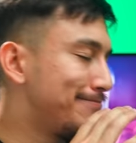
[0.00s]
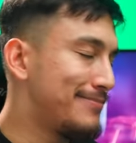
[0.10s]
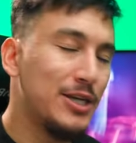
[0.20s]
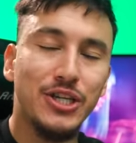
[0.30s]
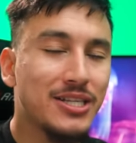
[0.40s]

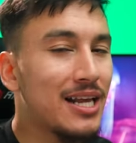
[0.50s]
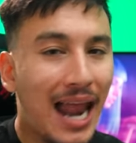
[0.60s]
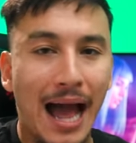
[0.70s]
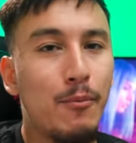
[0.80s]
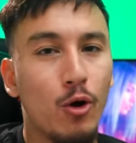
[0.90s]
There's just a
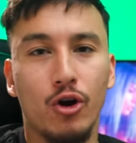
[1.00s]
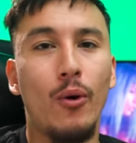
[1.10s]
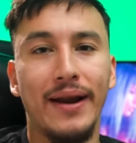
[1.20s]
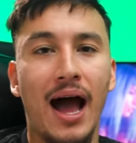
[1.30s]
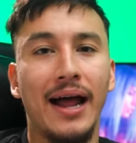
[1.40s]
lot more
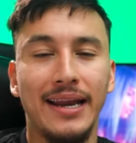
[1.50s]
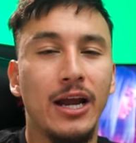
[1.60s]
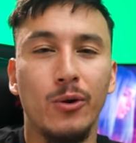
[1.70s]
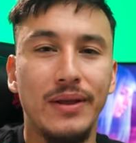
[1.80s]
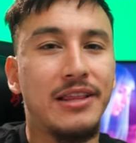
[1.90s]
going on
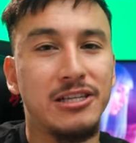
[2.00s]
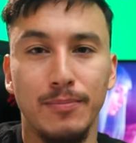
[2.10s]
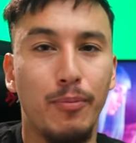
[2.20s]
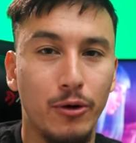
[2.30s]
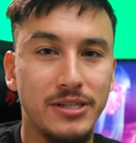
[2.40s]
here with the
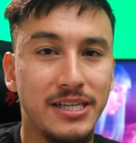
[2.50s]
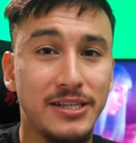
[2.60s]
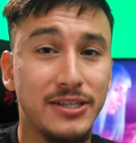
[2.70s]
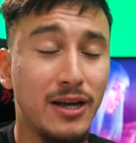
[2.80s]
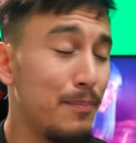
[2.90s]
support
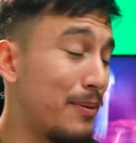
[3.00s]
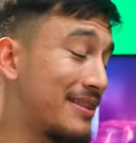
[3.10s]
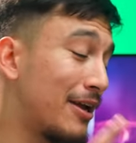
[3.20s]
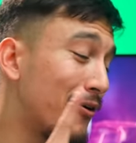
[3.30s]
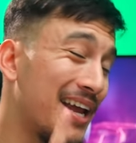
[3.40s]
system, but
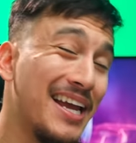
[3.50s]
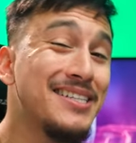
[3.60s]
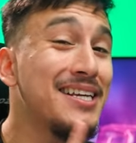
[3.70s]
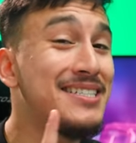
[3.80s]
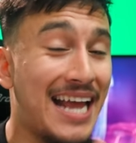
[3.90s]
there is
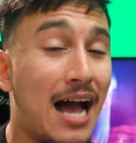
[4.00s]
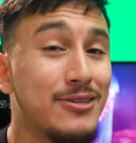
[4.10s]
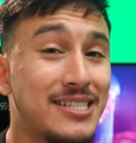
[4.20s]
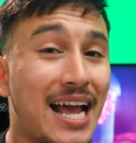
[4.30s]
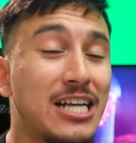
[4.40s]
a
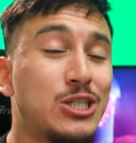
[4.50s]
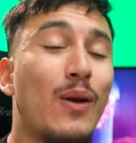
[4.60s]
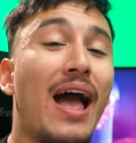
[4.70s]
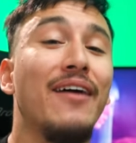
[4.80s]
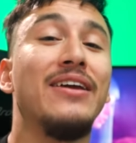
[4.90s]
downside to
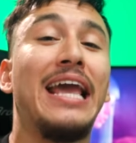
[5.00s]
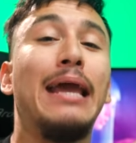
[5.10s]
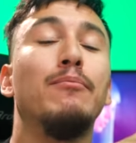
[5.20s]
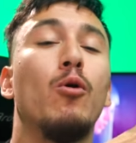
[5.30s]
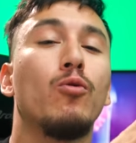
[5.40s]
having a
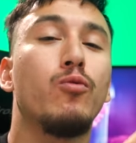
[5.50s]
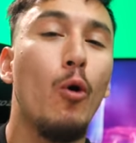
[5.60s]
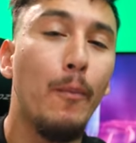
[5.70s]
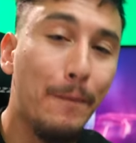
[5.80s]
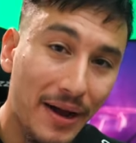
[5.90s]
more
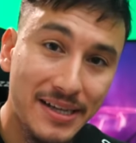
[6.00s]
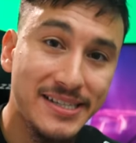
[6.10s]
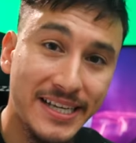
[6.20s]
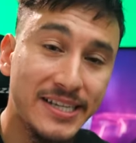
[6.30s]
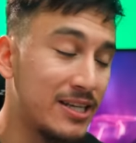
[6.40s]
robust
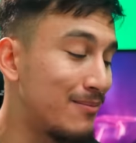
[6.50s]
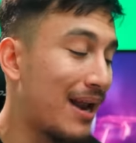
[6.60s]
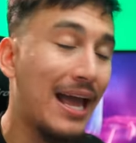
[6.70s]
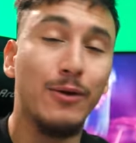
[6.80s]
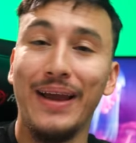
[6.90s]
system
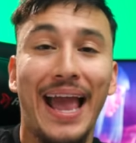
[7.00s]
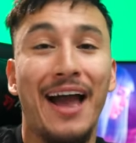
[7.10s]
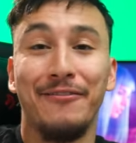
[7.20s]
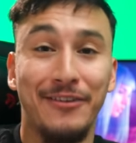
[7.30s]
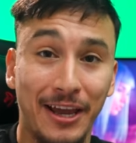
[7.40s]
like we
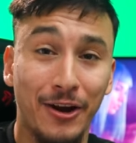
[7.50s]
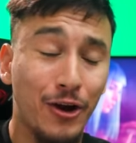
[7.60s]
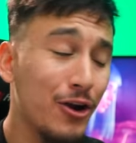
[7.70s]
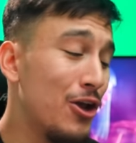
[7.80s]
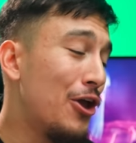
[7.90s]
have
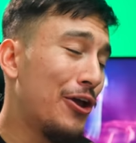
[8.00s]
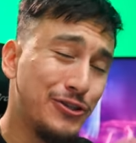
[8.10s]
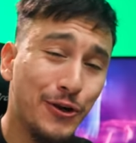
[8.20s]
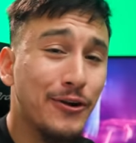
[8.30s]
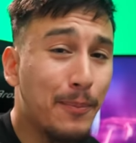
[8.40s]
here.
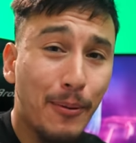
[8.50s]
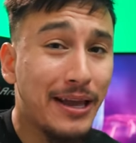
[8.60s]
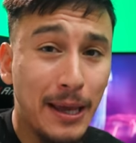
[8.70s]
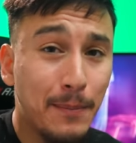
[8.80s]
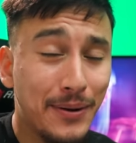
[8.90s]
During the
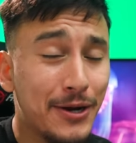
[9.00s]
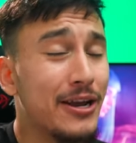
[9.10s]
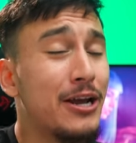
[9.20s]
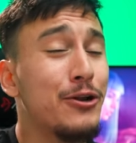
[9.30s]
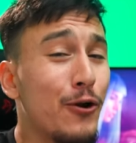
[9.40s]
break-in
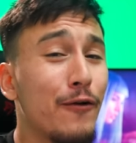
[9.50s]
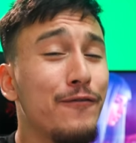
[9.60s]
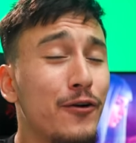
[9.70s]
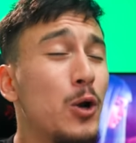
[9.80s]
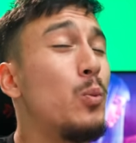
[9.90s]
period, your
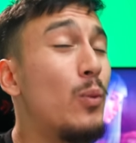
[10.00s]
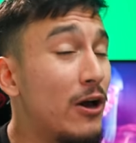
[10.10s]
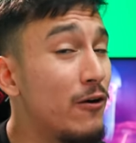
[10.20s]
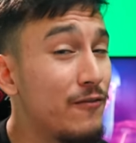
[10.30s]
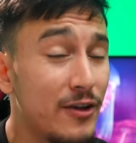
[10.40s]
foot
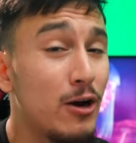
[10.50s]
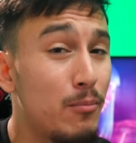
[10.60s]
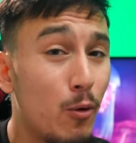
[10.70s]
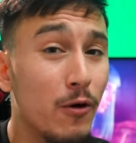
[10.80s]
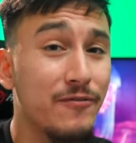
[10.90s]
will feel
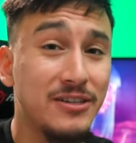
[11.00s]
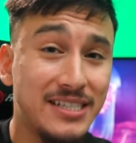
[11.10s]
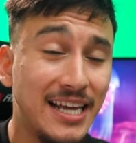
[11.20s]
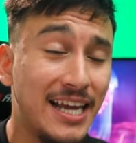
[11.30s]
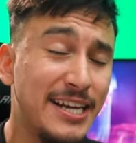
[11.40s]
more
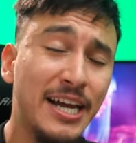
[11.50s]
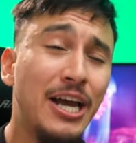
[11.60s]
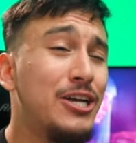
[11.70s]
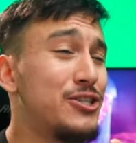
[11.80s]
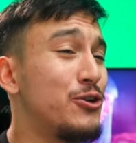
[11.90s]
fatigued,
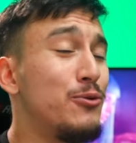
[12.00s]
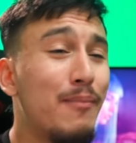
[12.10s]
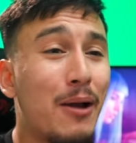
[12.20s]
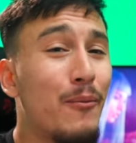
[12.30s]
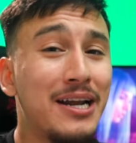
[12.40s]
so you
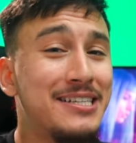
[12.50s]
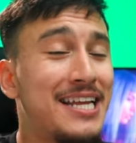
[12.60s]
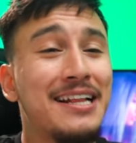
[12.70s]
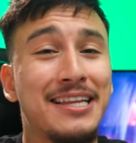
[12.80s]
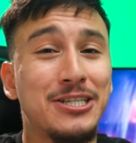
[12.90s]
might want to
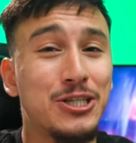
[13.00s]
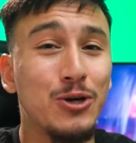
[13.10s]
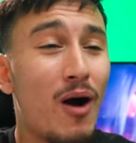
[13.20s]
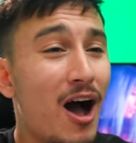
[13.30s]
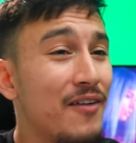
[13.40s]
take this shoe
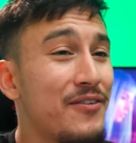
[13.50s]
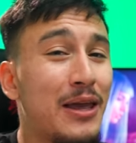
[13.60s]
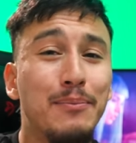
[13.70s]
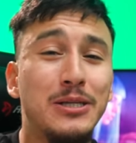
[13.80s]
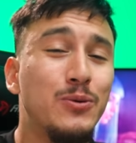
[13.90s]
off
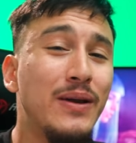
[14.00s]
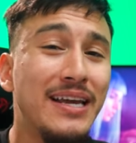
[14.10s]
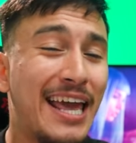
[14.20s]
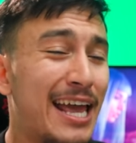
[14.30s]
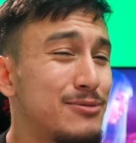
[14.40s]
in between
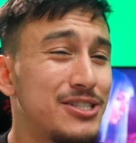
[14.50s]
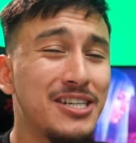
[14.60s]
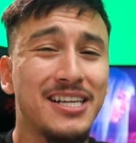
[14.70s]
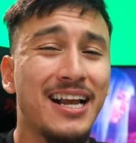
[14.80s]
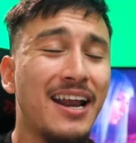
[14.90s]
games just
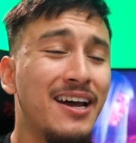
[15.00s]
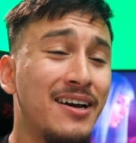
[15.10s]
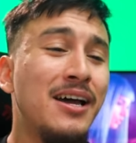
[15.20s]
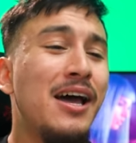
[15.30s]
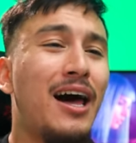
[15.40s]
to kind of
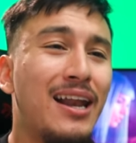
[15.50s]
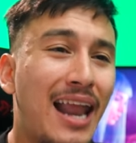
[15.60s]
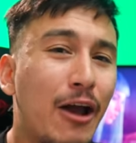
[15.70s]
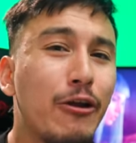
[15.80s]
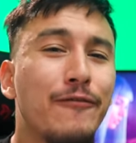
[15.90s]

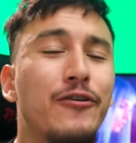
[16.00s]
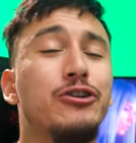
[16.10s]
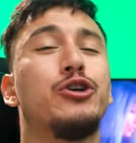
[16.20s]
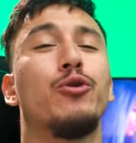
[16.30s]
allow your foot to